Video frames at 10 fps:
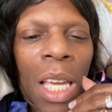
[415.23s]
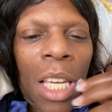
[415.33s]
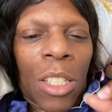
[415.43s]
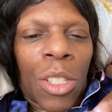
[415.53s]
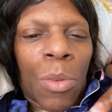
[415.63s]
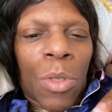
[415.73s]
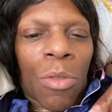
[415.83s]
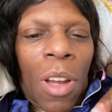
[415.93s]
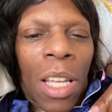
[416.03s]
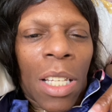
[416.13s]
And she was
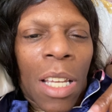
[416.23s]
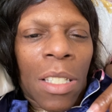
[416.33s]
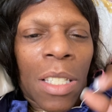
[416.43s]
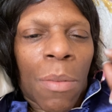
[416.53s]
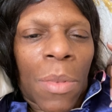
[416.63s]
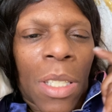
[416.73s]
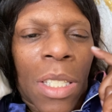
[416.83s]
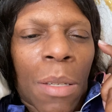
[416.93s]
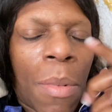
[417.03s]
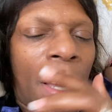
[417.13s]
writing out something.
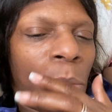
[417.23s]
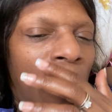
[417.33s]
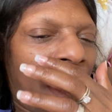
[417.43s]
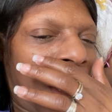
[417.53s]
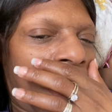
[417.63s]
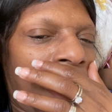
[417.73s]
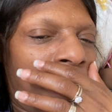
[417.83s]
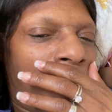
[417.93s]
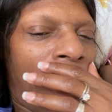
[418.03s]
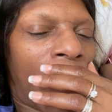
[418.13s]
Somebody was said
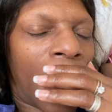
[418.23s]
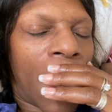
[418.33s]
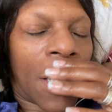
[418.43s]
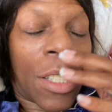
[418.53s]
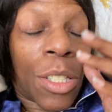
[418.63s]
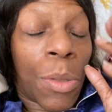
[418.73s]
something about her glasses.